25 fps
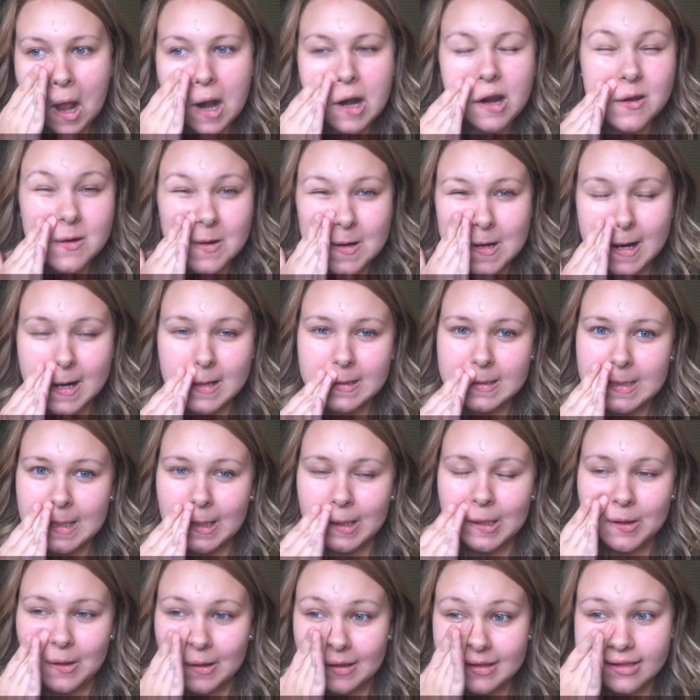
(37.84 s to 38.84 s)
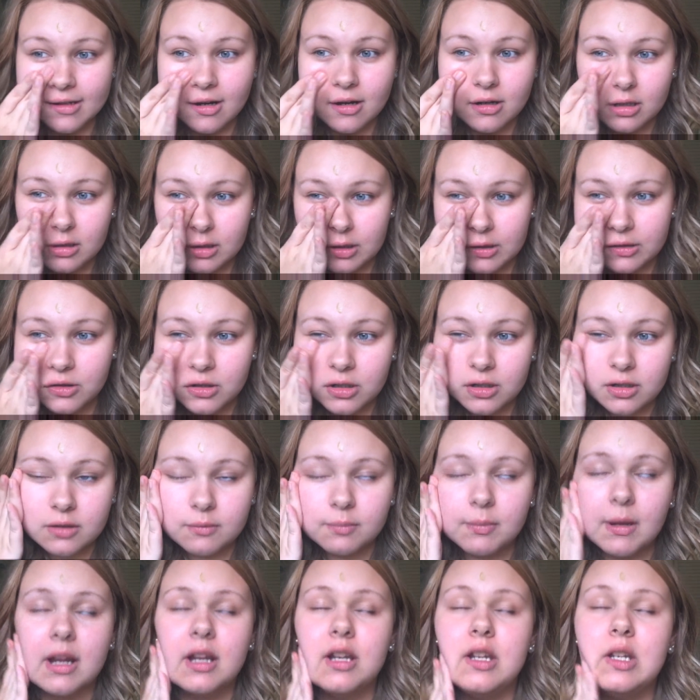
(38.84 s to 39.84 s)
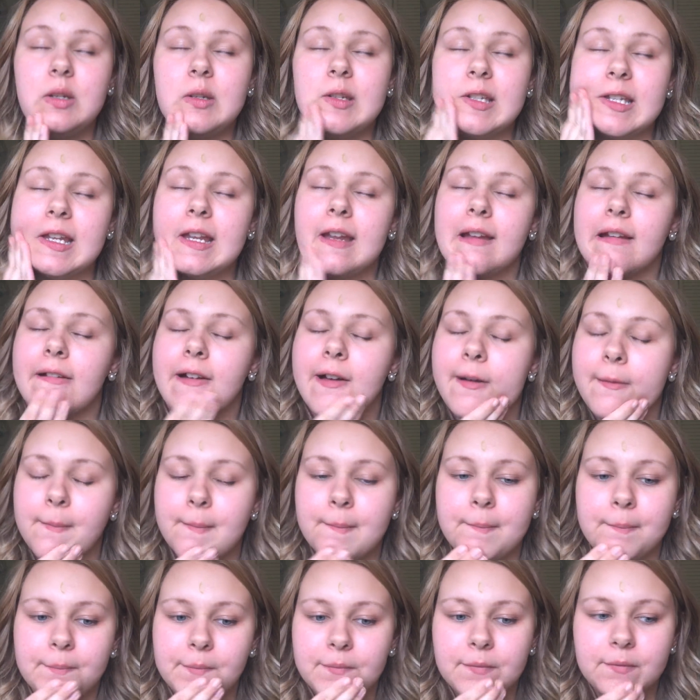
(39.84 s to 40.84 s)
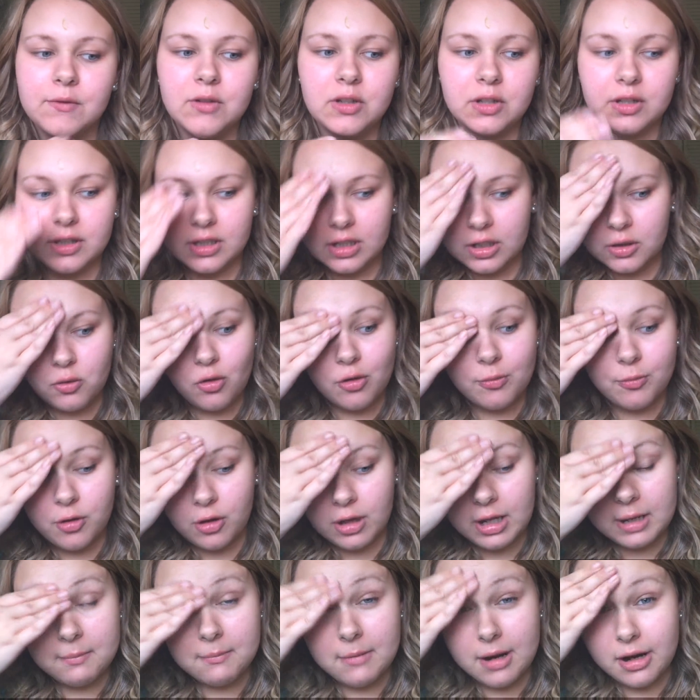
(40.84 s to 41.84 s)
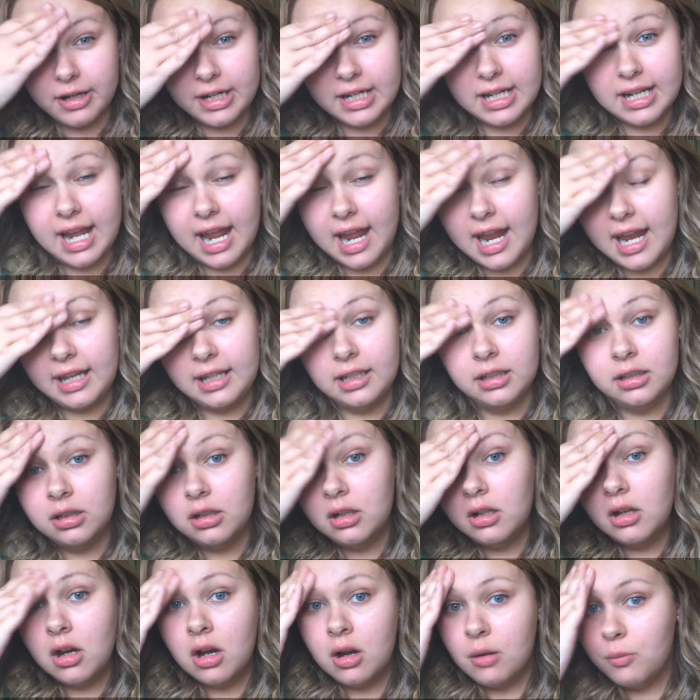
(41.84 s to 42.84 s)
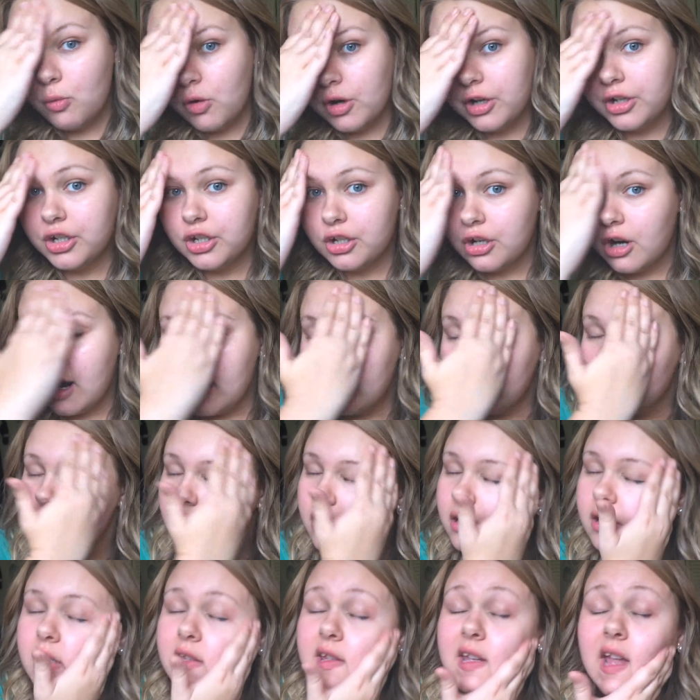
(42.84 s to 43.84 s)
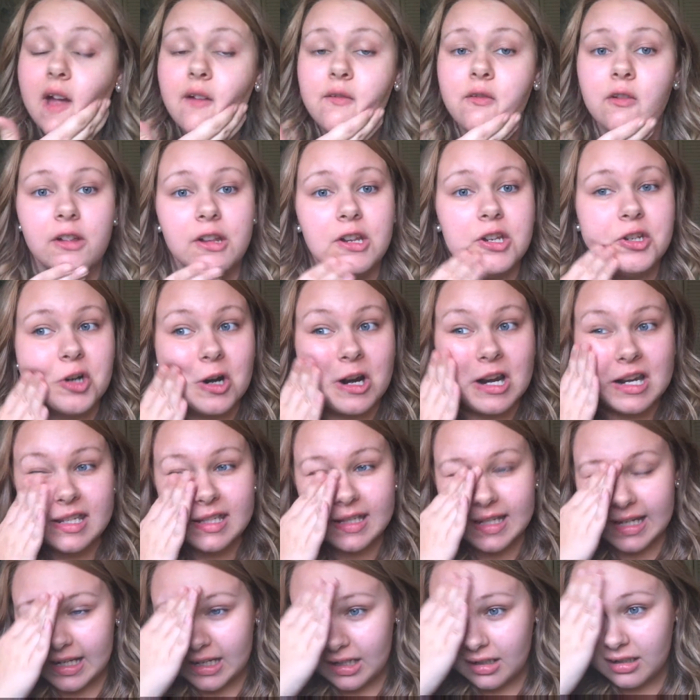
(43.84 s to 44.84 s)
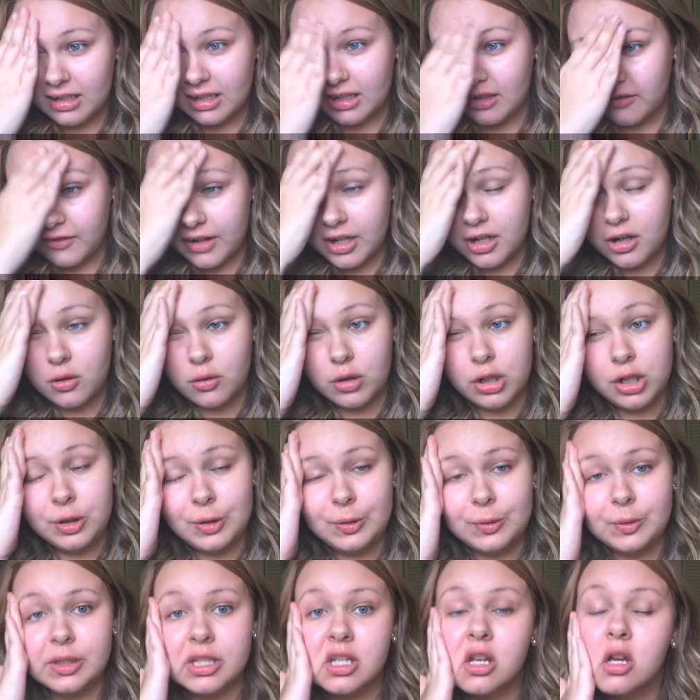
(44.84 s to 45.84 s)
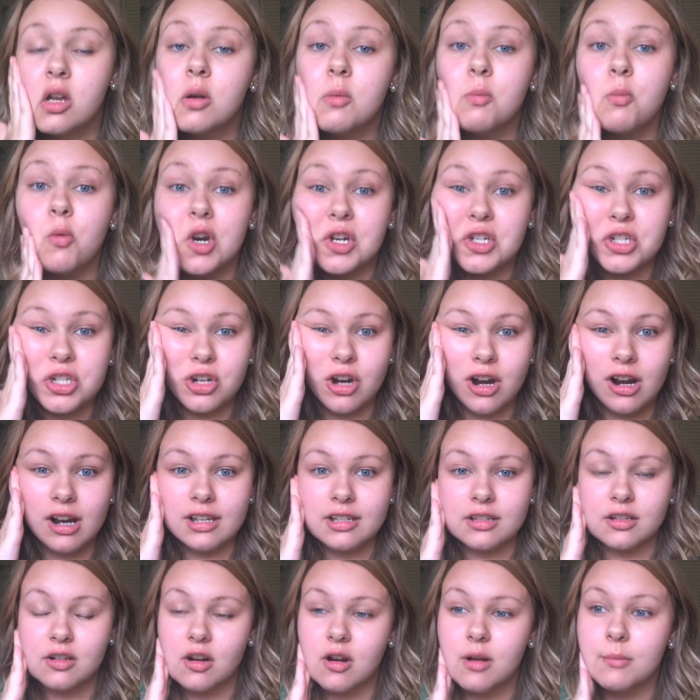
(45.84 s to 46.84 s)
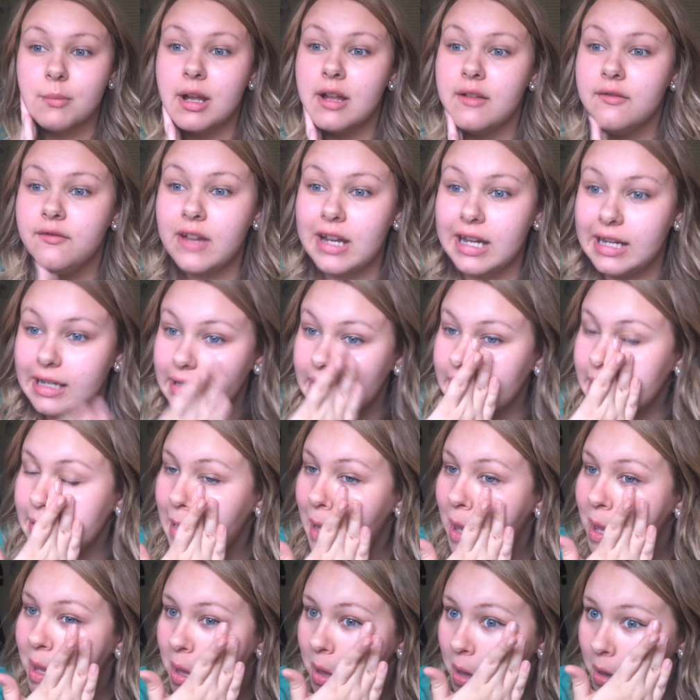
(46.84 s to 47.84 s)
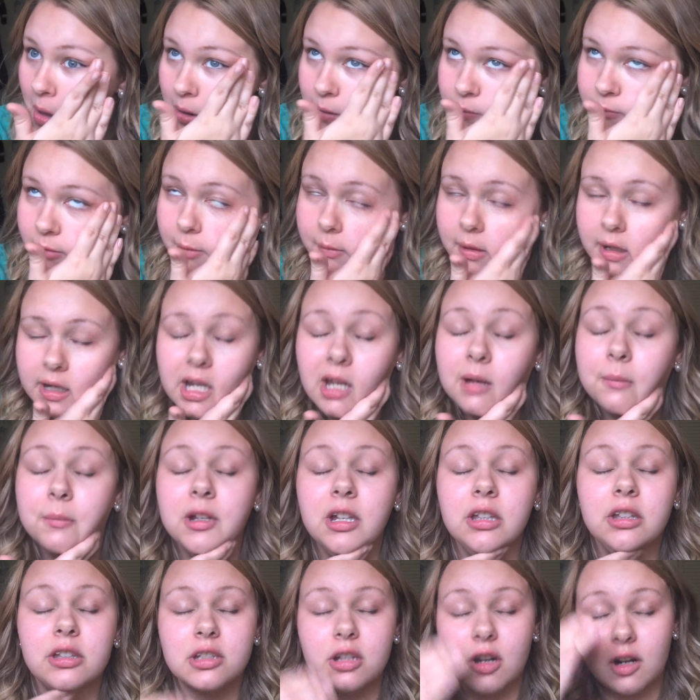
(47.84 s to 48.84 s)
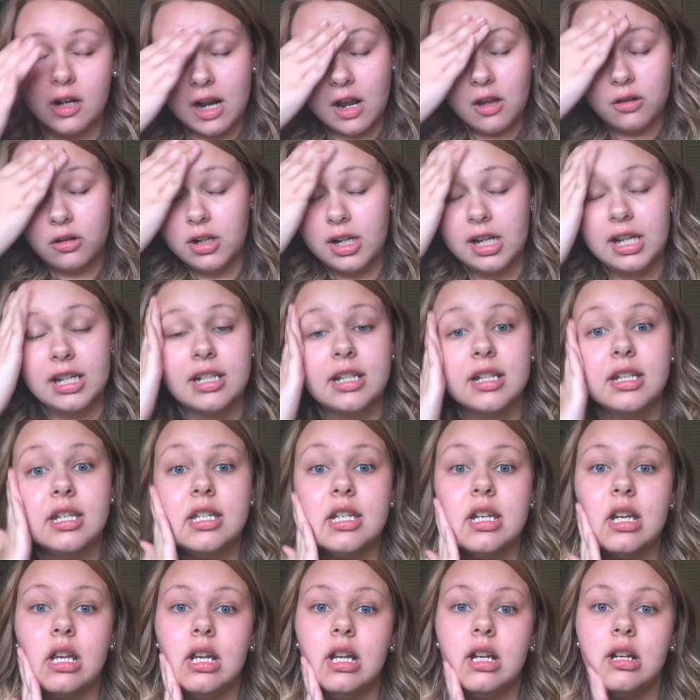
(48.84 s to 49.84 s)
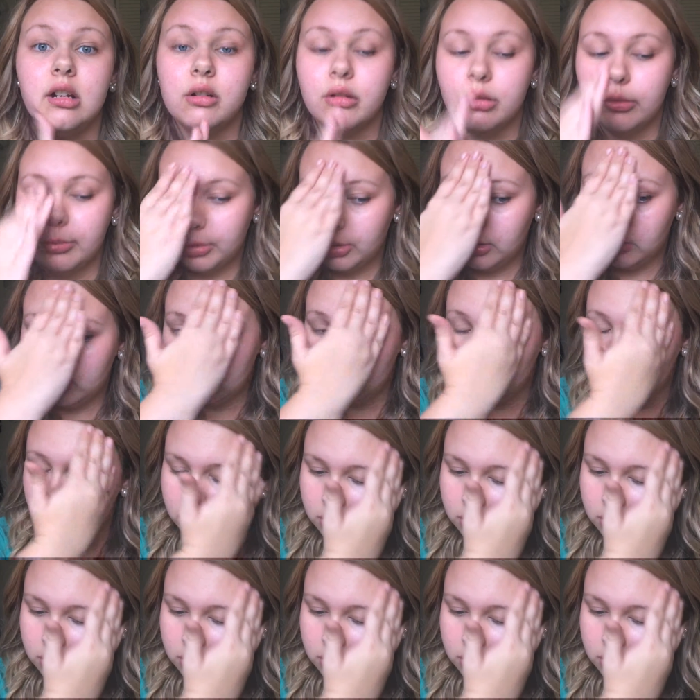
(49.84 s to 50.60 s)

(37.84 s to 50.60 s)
And I forgot to tell you, I started just by using just a normal like Mary Kay moisturizer because I have really dry skin, and if I don't use moisturizer on my face, my makeup can turn out looking terrible.